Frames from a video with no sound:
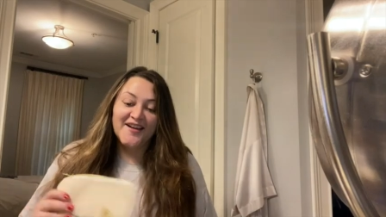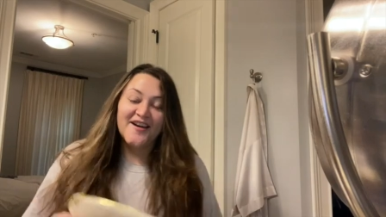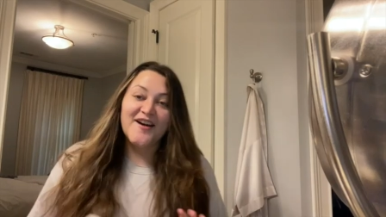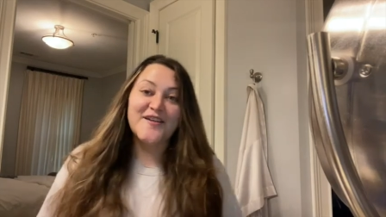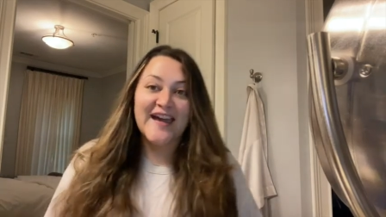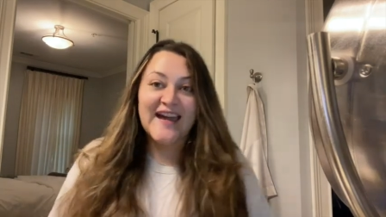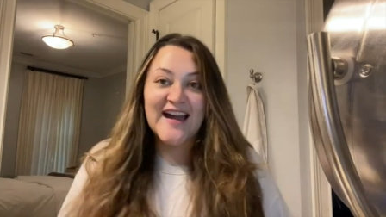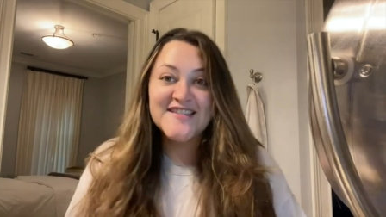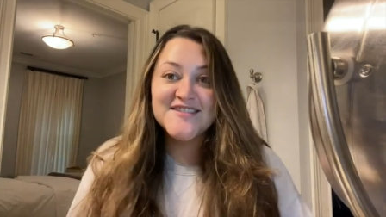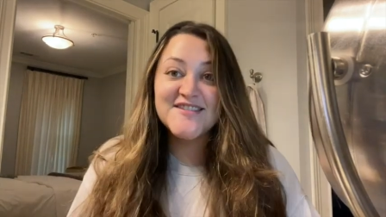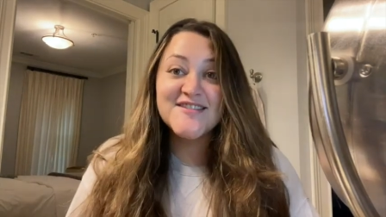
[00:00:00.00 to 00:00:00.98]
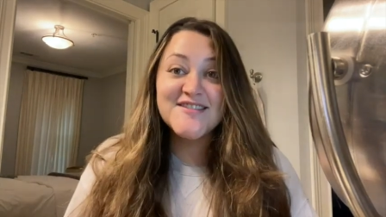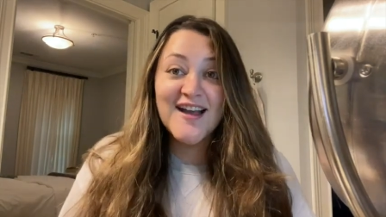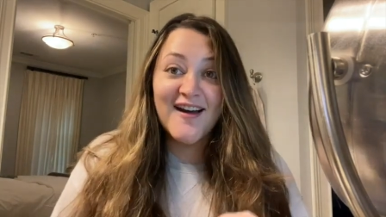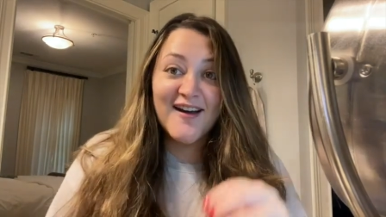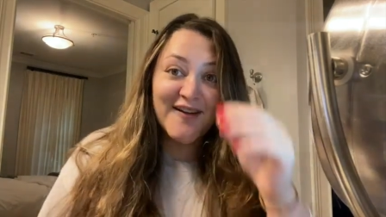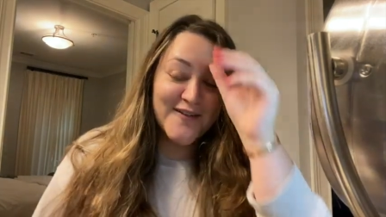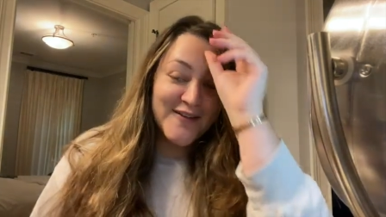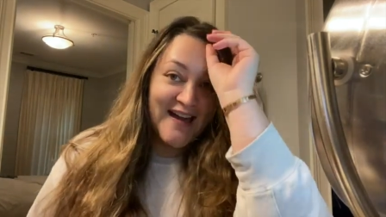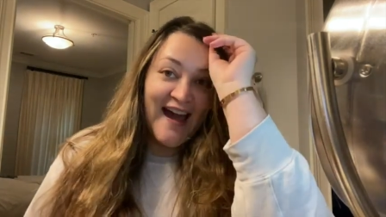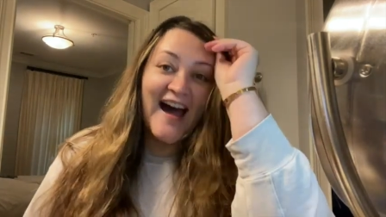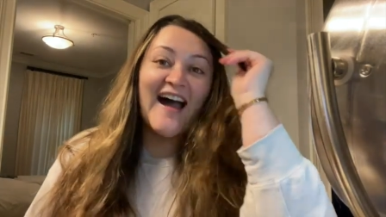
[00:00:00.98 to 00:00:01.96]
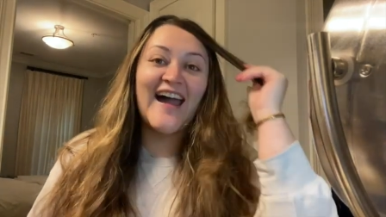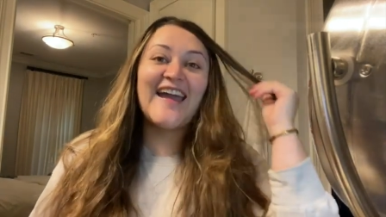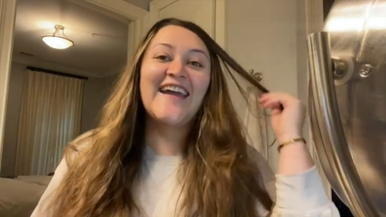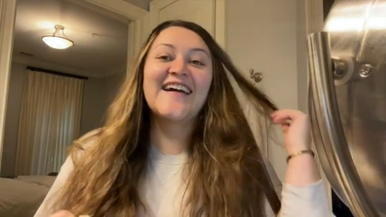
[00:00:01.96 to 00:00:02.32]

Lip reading: Okay, guys. So, hi.